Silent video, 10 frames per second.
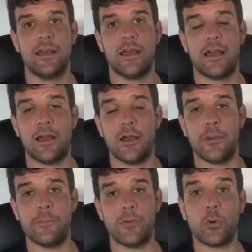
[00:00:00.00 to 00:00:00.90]

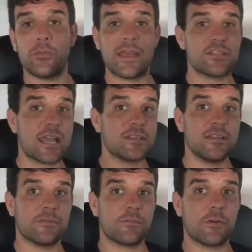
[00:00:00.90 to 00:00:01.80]
All the education
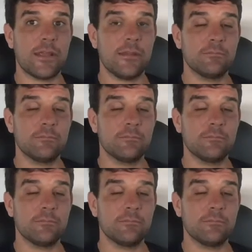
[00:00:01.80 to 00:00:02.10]
is for free.